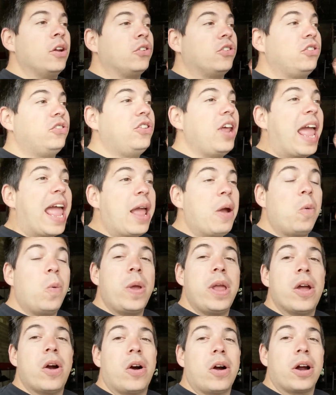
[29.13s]
today
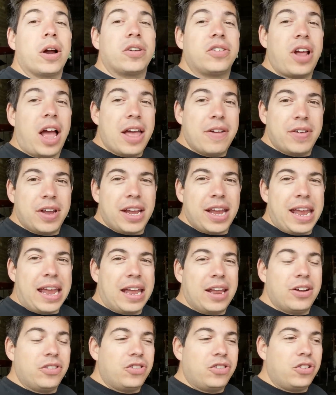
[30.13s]
we are diving
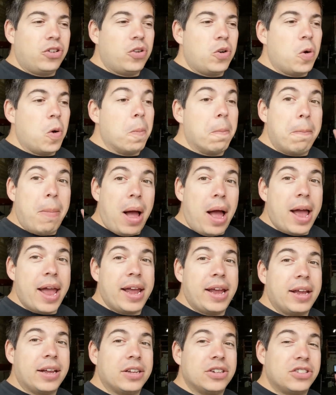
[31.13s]
into
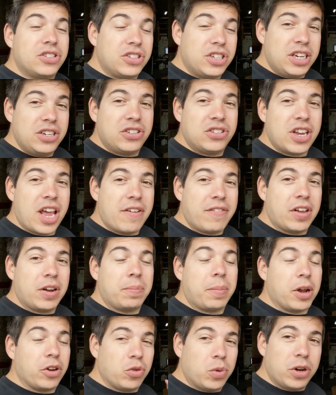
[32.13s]
my
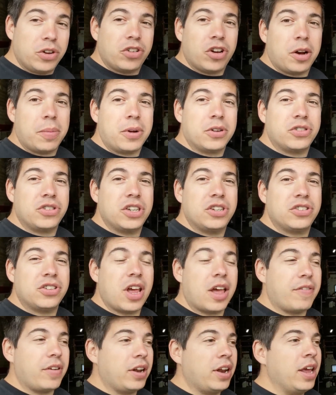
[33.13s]
C7, my twin turbo
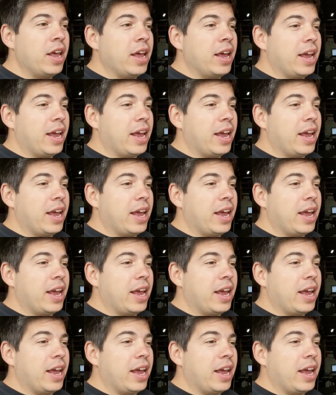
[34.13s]
C7.